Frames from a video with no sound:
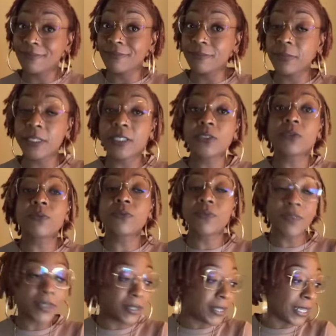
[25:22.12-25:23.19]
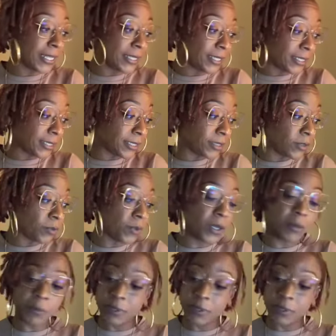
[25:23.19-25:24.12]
Because you feel like this is the one,